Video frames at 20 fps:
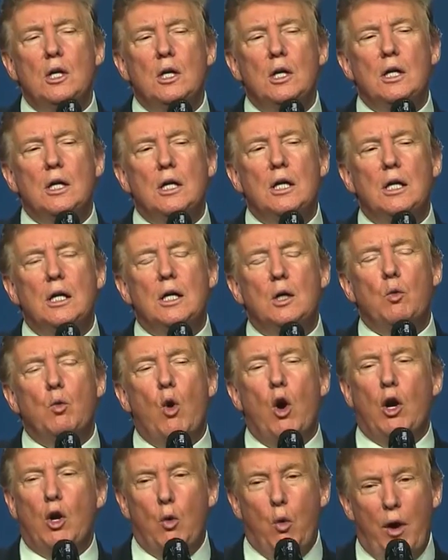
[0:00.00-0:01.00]

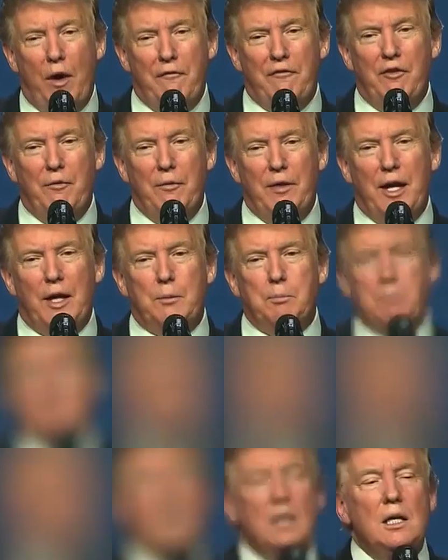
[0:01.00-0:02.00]
walk away from that.
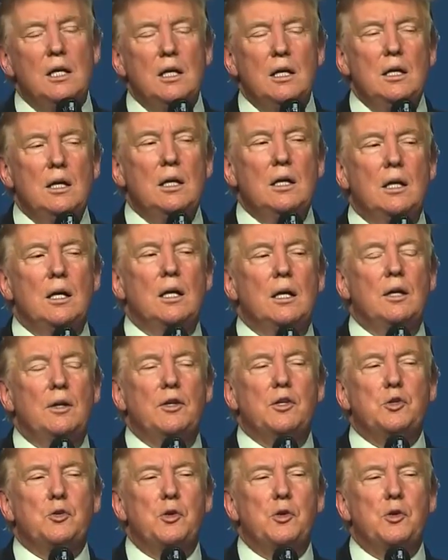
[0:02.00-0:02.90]
This